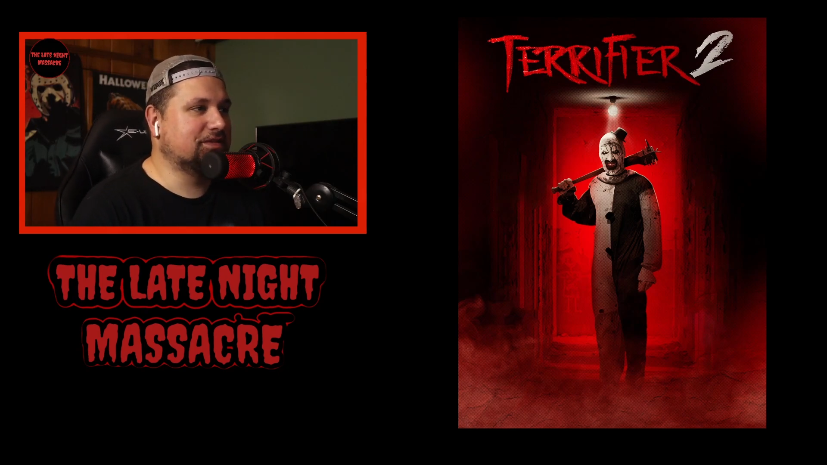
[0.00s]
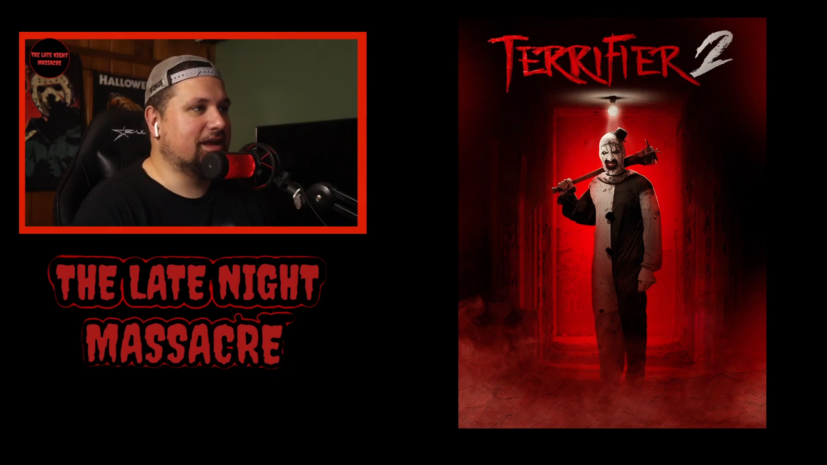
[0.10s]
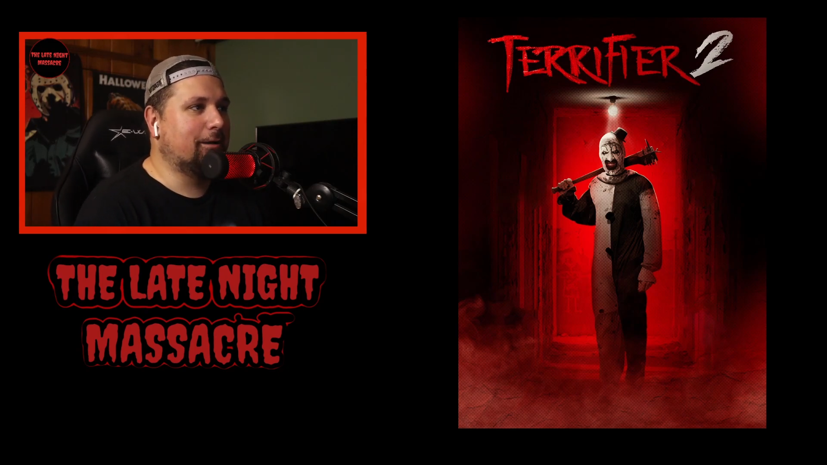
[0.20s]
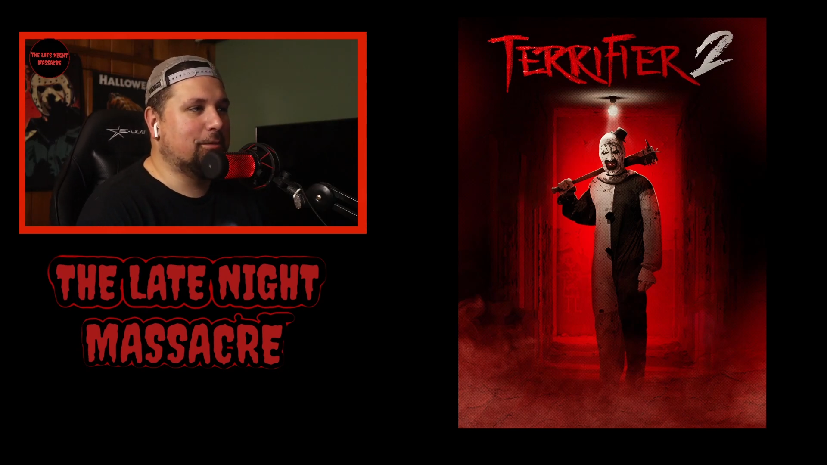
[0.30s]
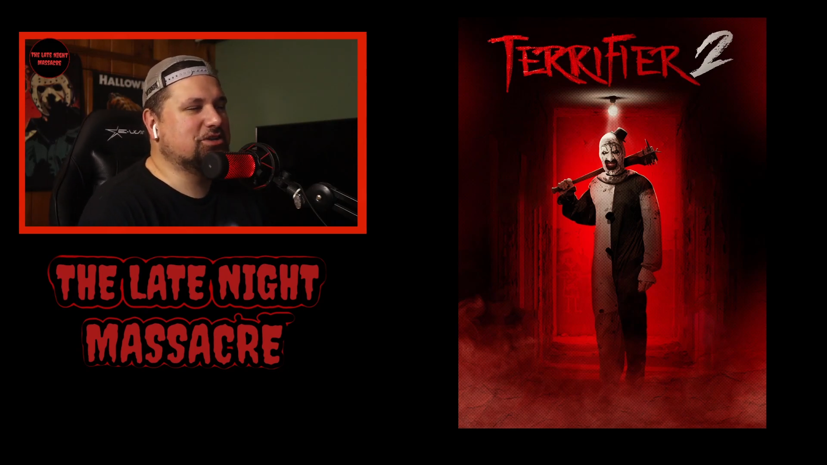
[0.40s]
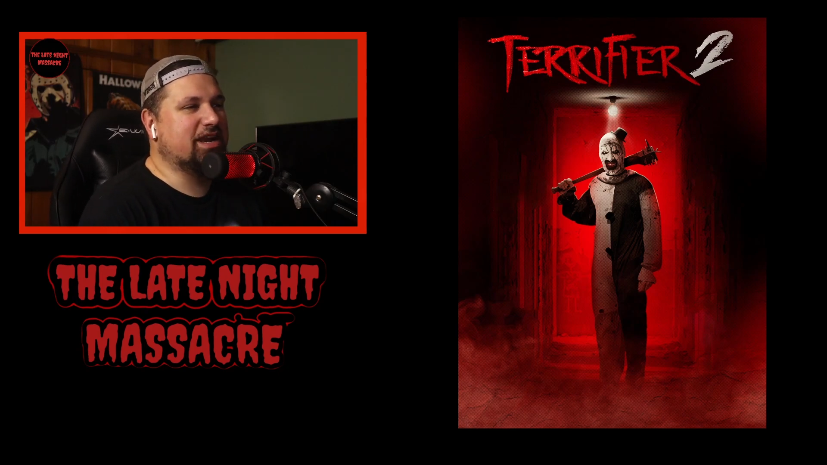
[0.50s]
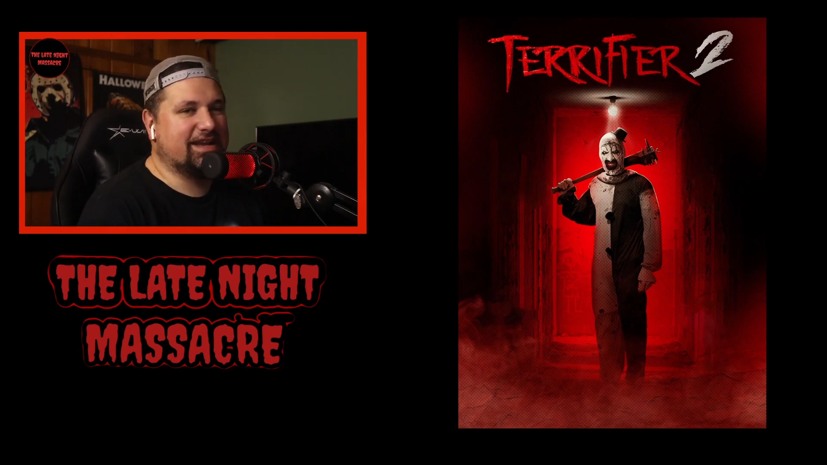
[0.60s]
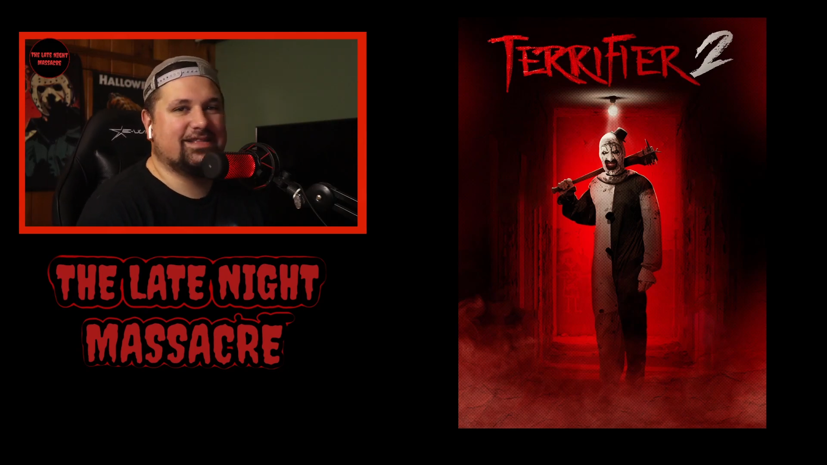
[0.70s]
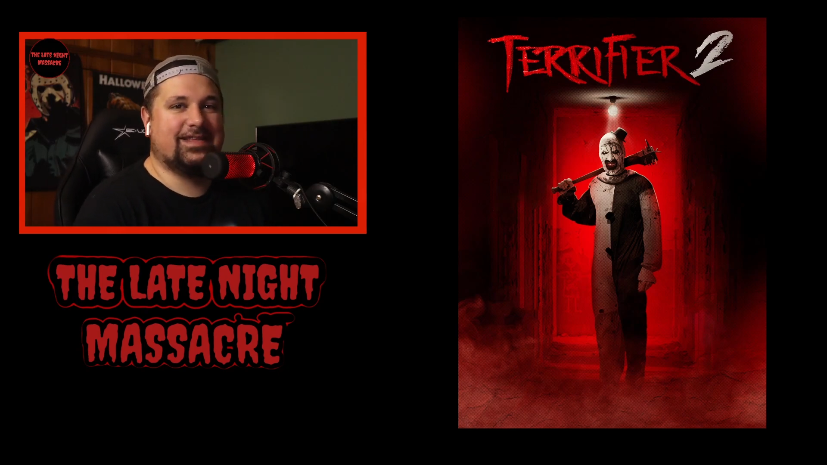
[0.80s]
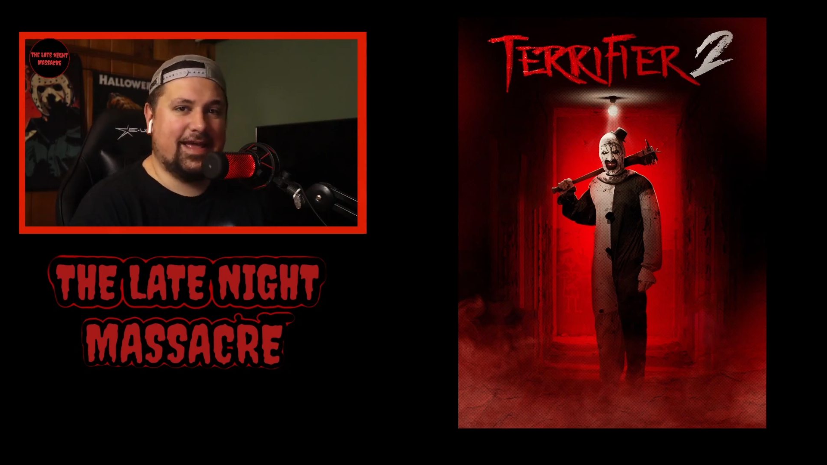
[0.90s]
how much I
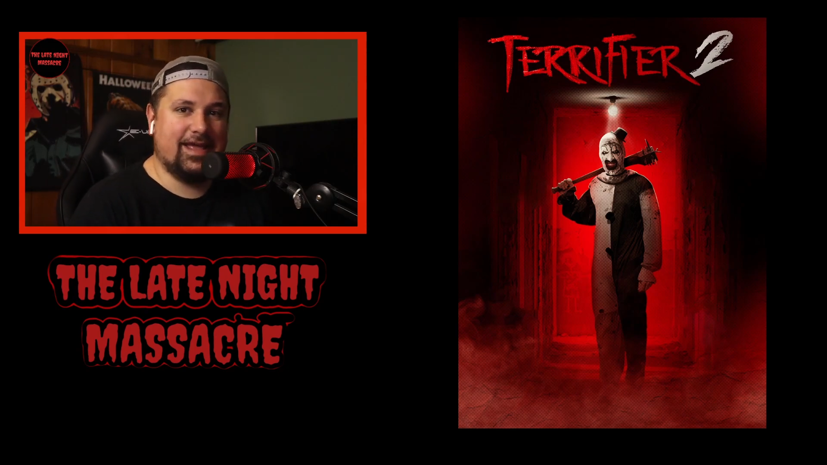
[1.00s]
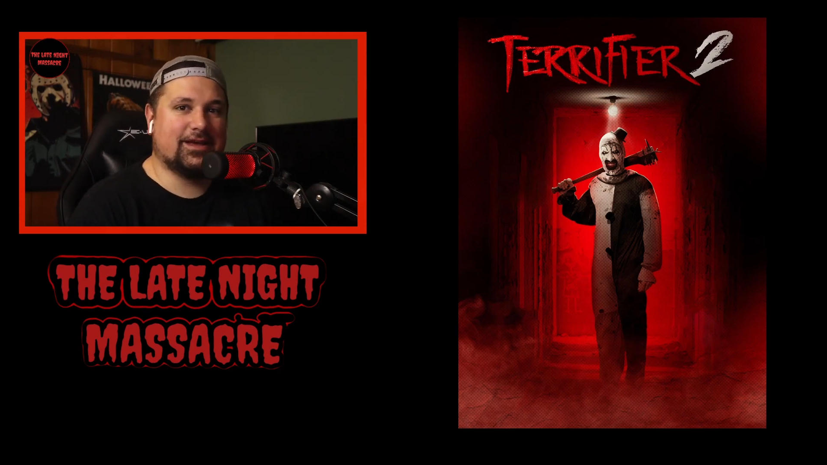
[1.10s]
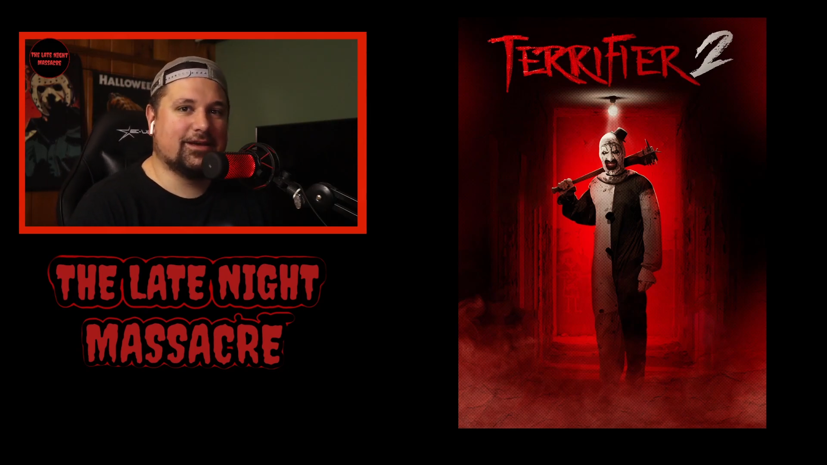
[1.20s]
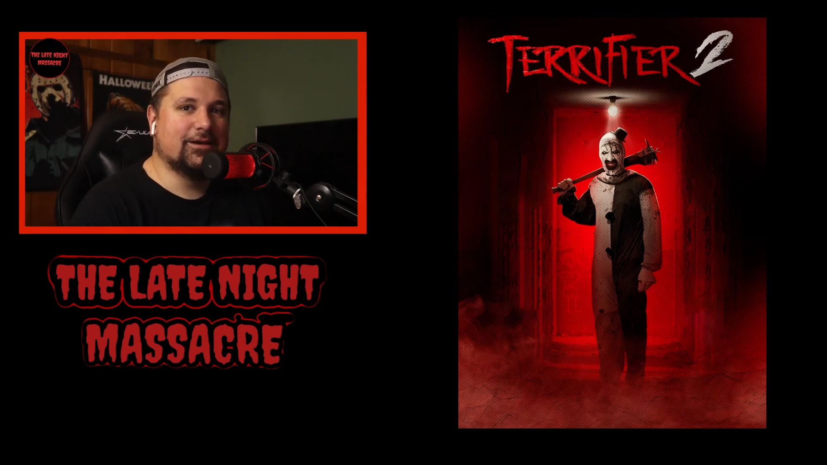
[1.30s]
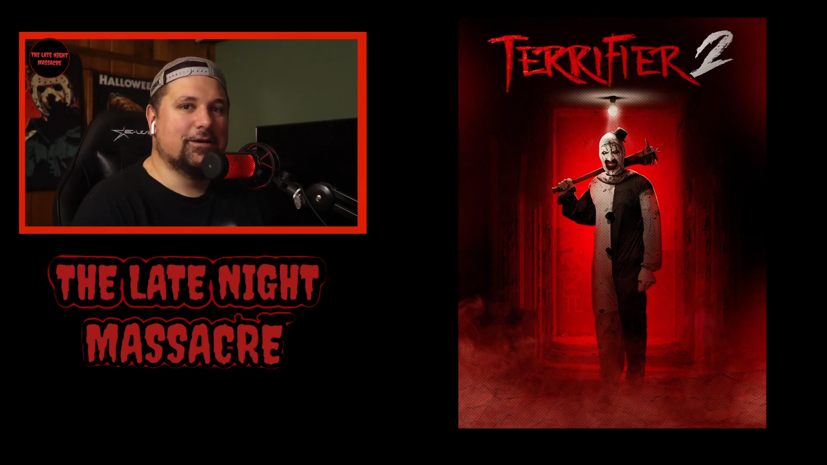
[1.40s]
could take